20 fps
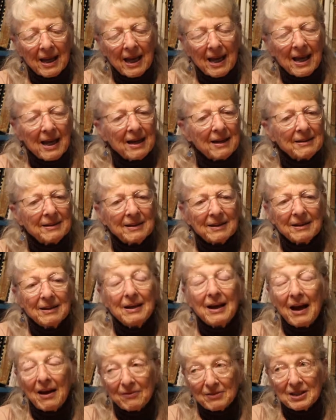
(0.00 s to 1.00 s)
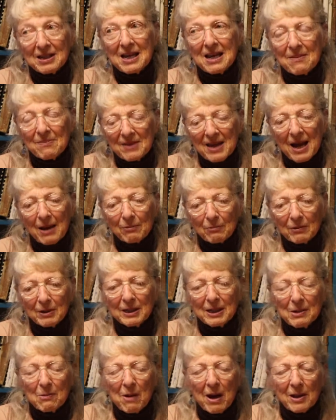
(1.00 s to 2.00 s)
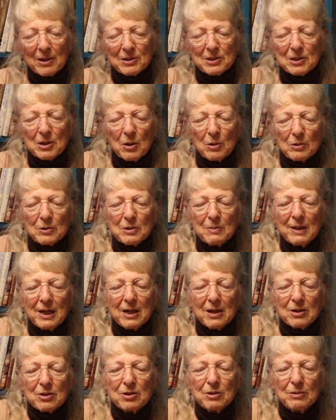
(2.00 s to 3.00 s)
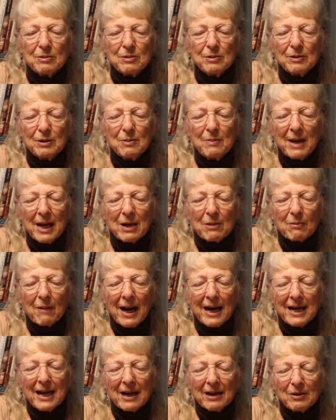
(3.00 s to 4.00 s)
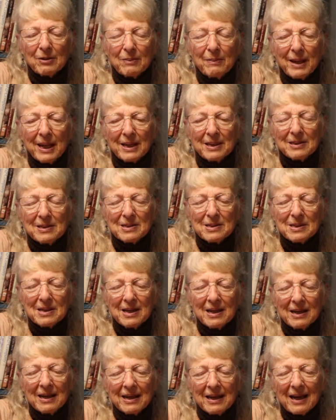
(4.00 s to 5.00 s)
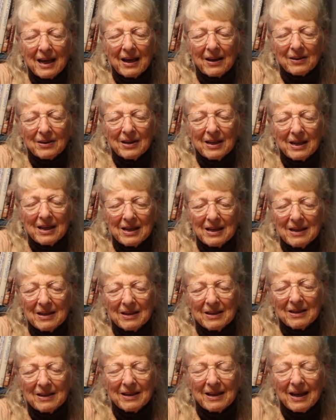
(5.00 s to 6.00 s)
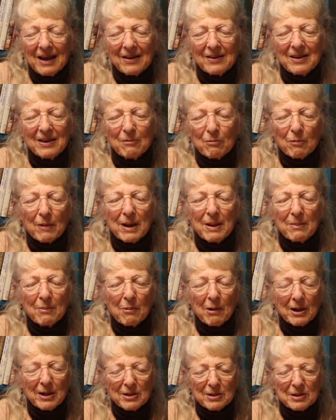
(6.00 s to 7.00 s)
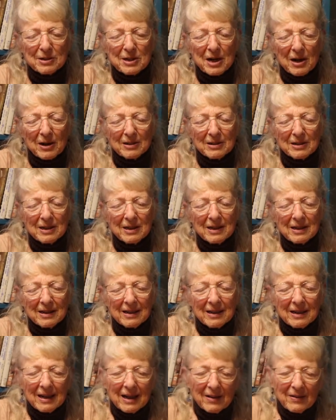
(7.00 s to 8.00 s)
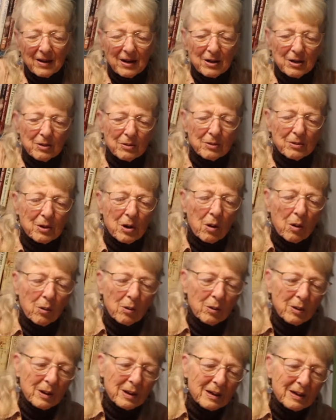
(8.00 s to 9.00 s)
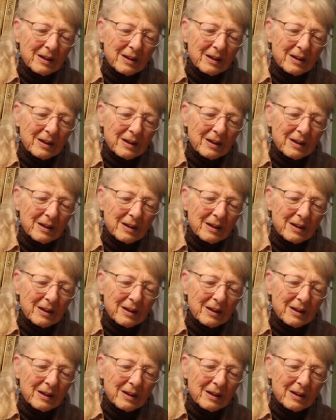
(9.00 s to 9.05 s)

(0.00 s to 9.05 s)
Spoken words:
And you have to keep that really well soaked, because you make right angle bends at the rim where you start, and then you go.